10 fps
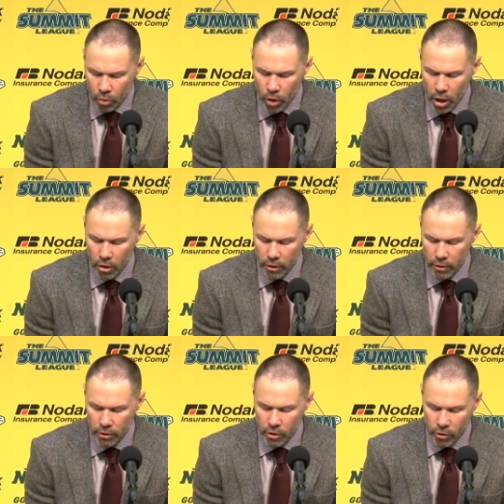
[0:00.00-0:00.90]
Well,
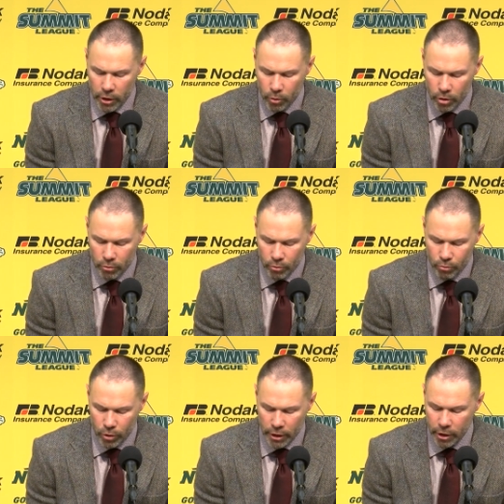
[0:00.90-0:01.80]
you know, they were
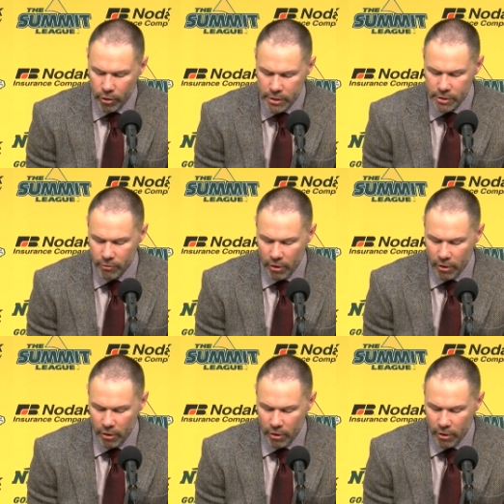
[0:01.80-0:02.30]
really aggressive